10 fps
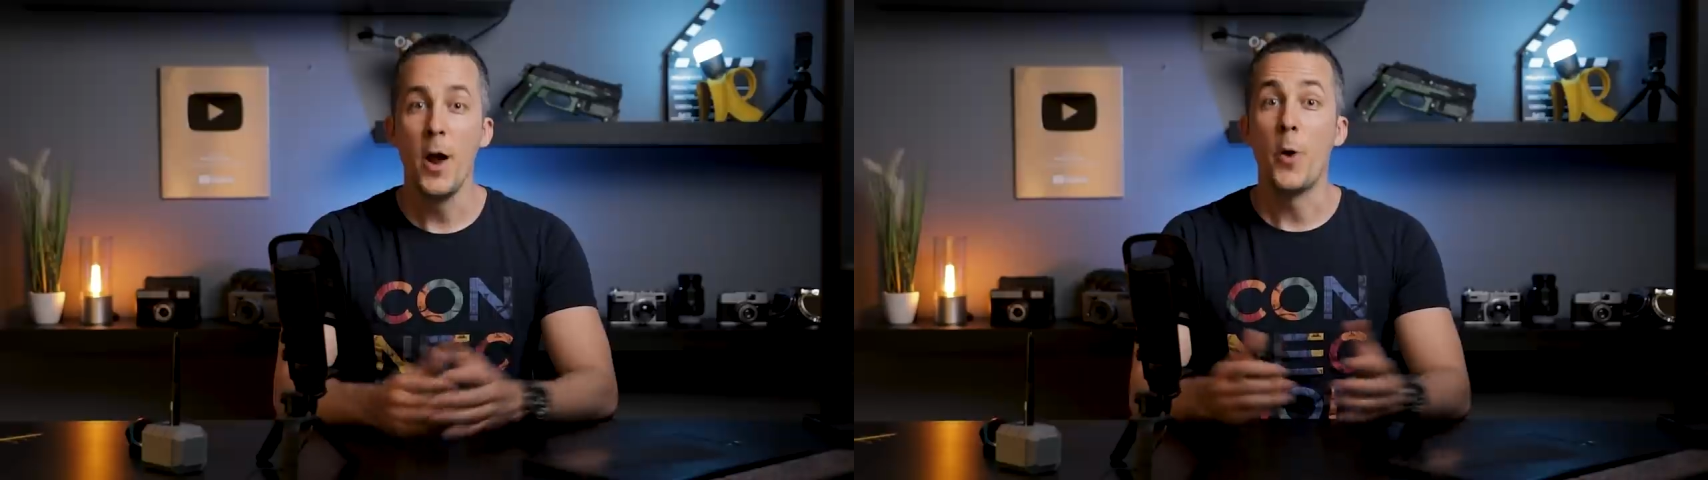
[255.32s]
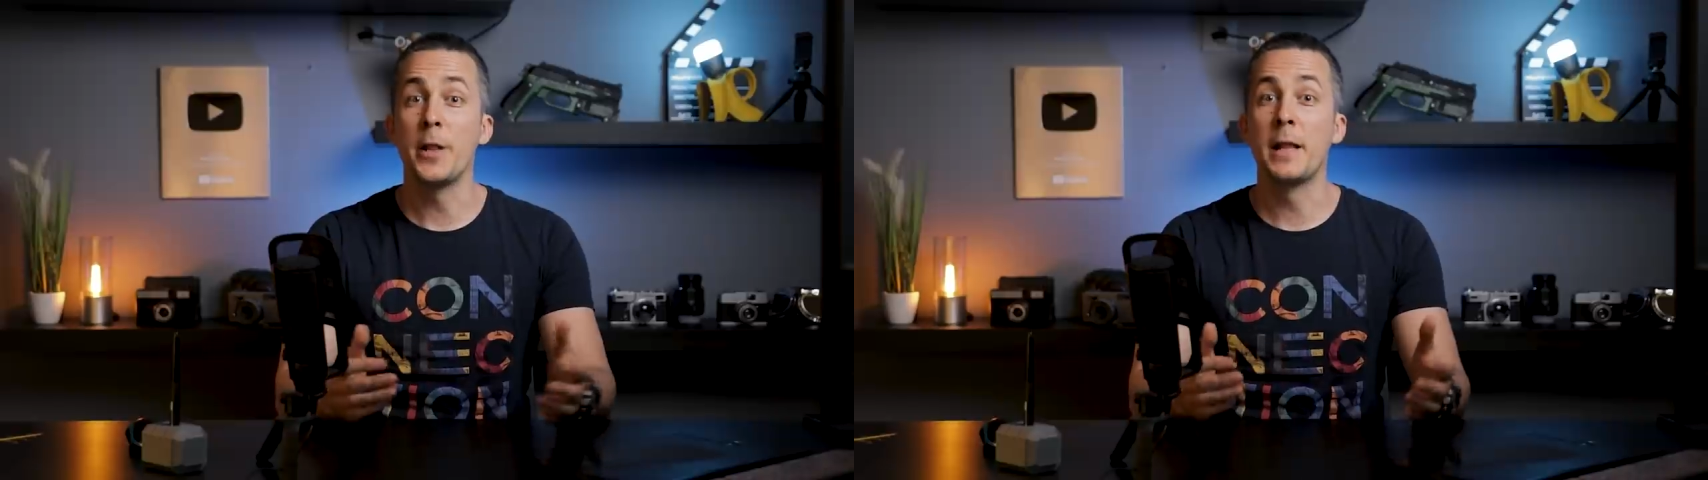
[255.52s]

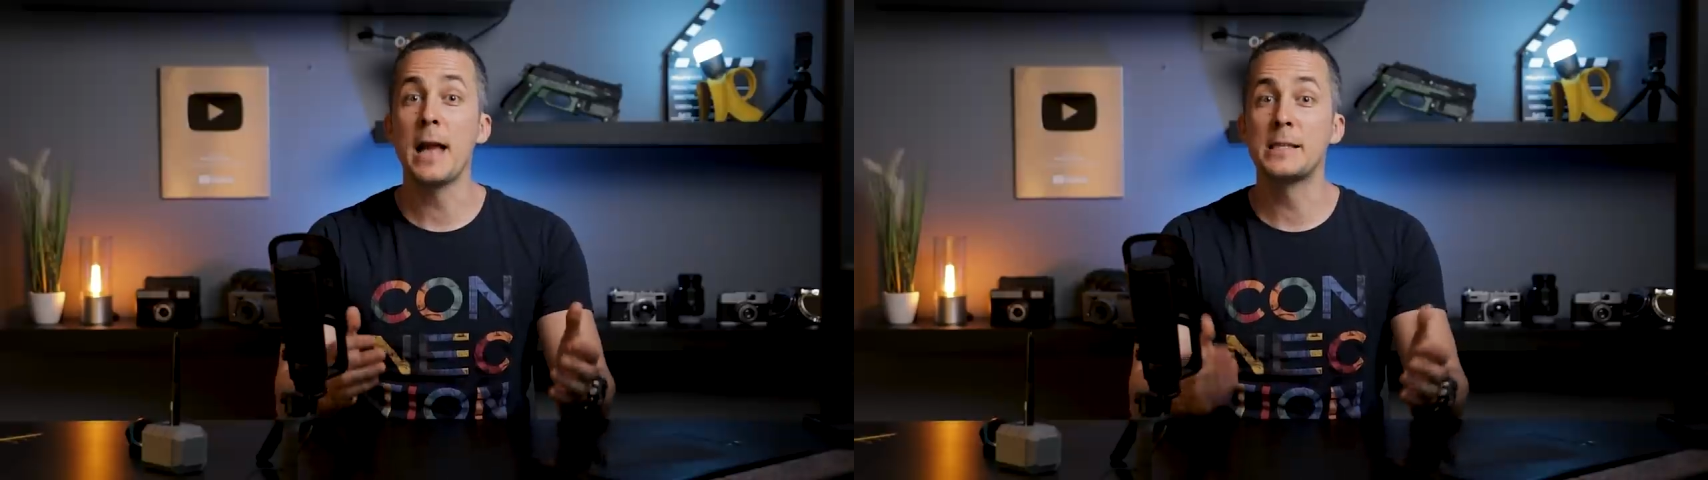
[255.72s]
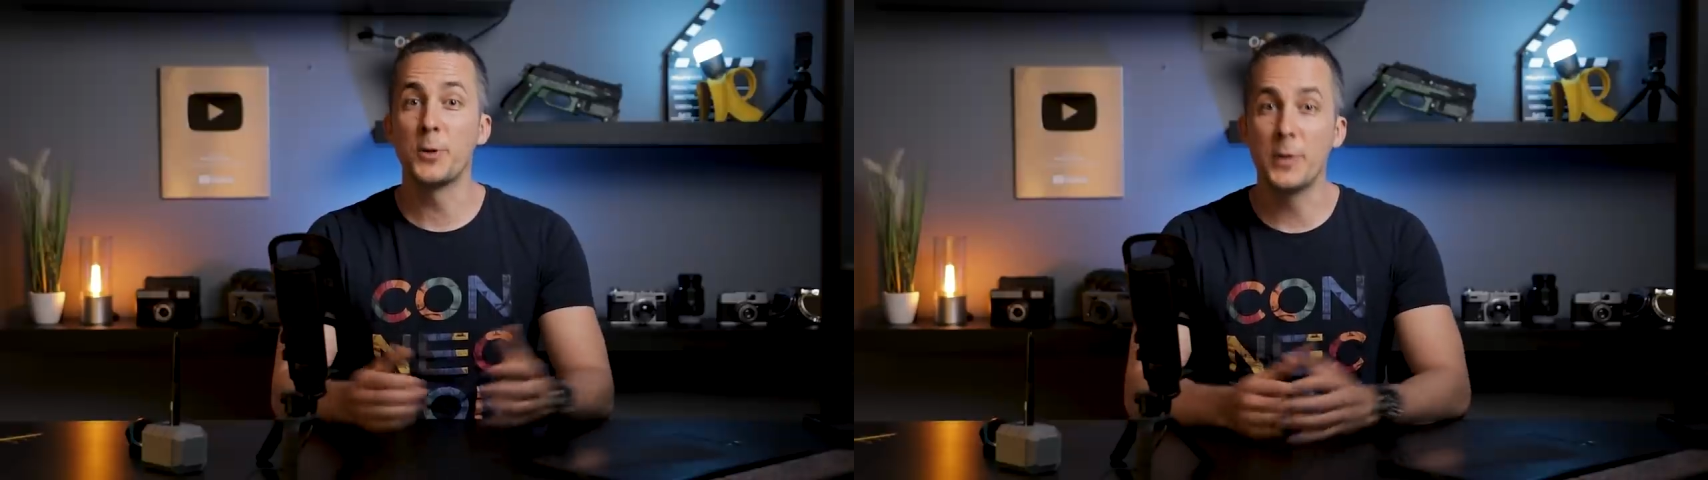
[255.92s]
Right
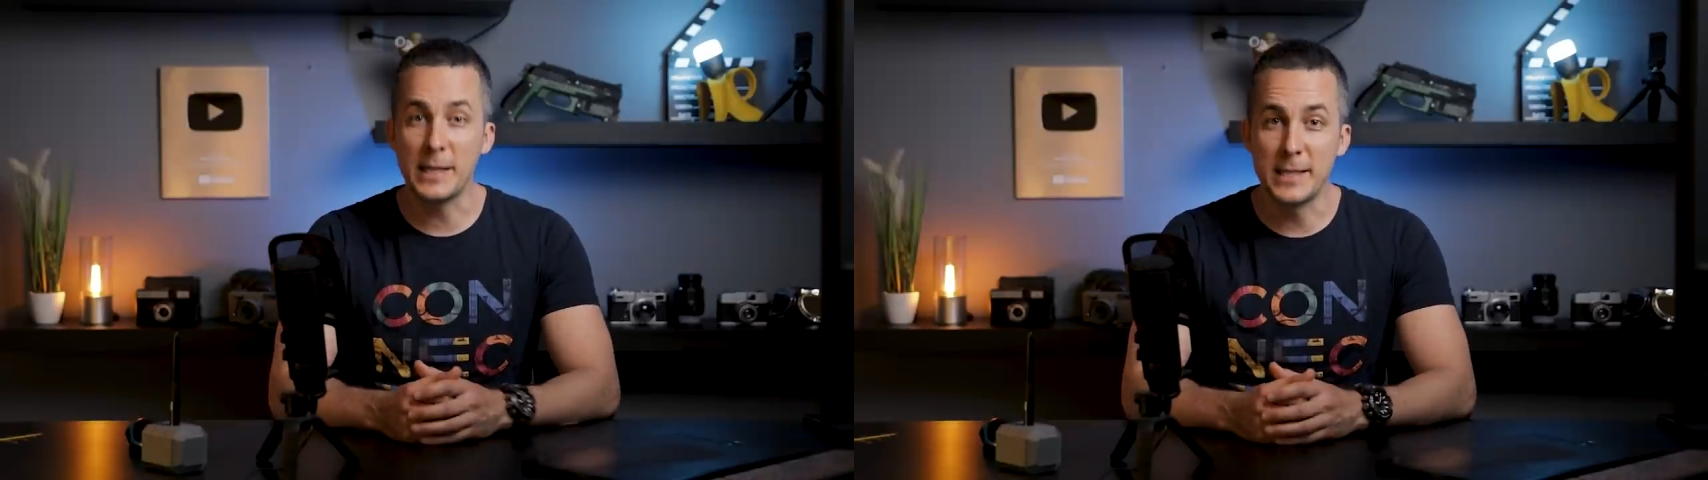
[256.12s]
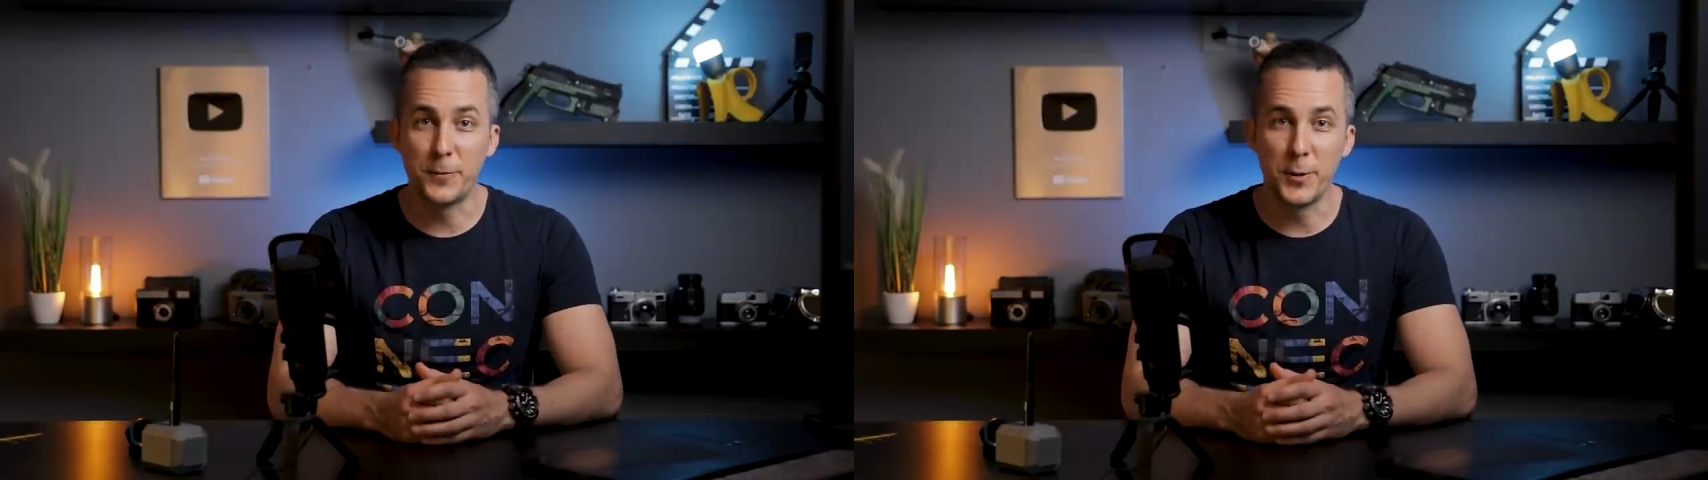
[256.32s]
guys, so
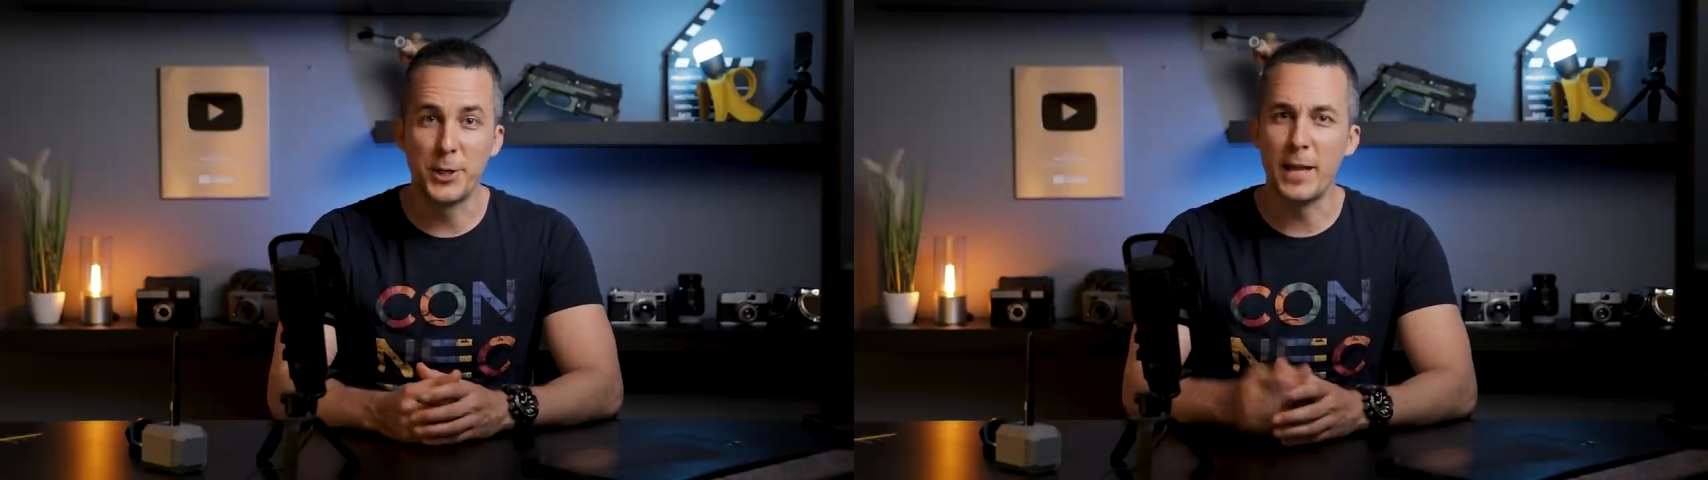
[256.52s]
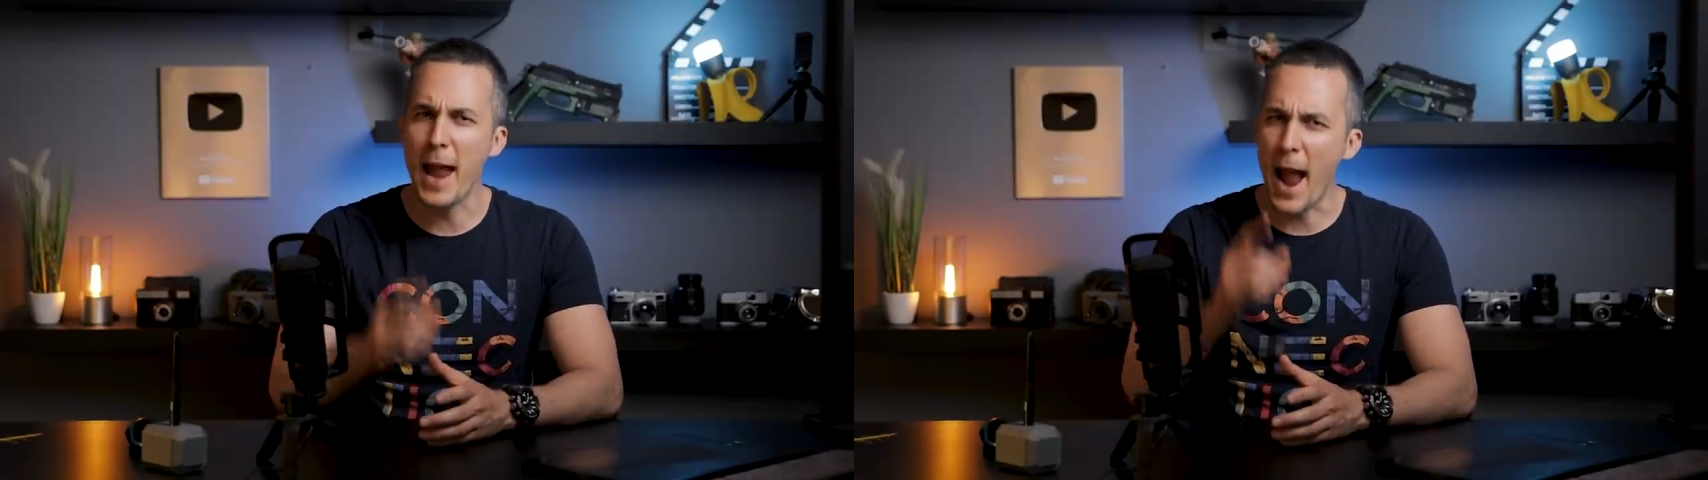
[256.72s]
that's it for
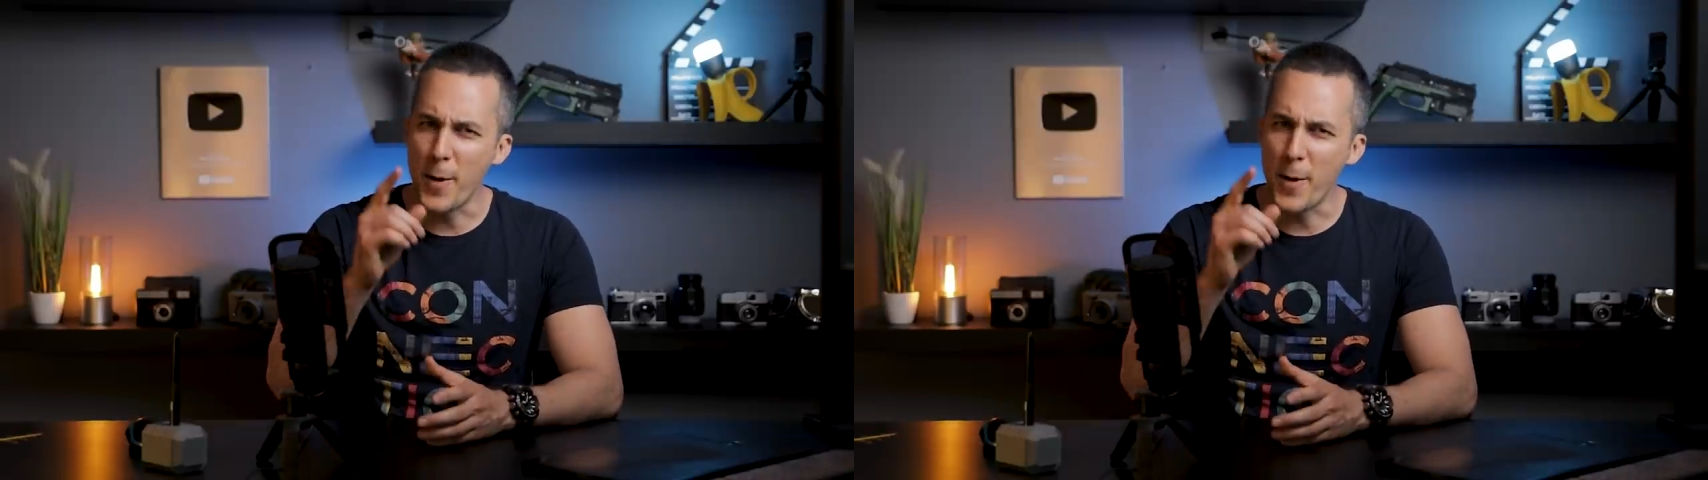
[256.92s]
today.